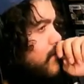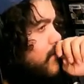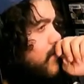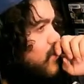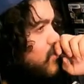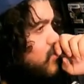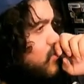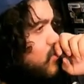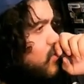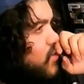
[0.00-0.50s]

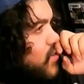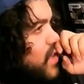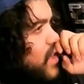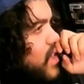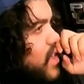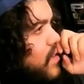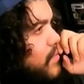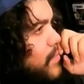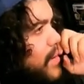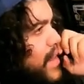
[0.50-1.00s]

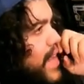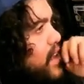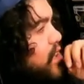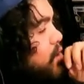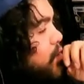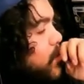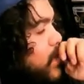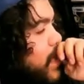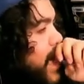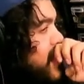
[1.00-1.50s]
story, but I do
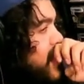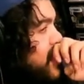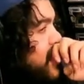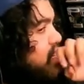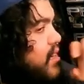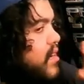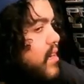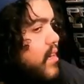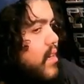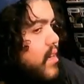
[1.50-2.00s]
like
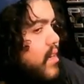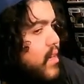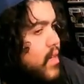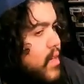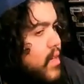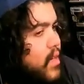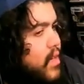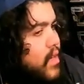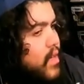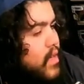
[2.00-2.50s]
the
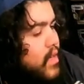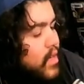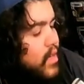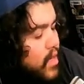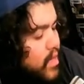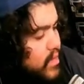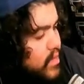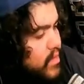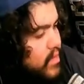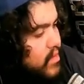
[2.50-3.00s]

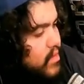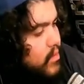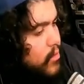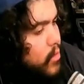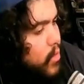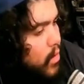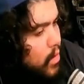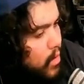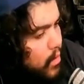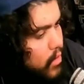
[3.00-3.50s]

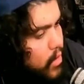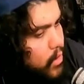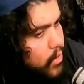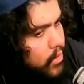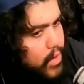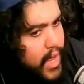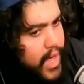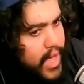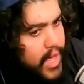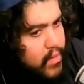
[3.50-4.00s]
quote unquote
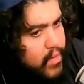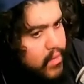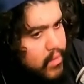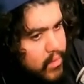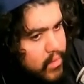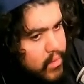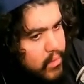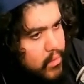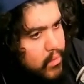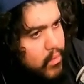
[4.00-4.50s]
like
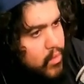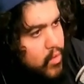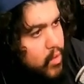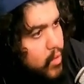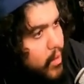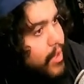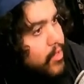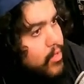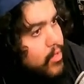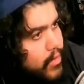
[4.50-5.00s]

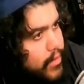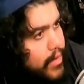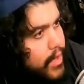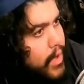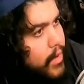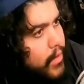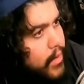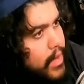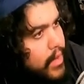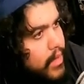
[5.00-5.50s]
direction they're
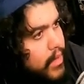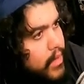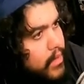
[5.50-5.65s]
going.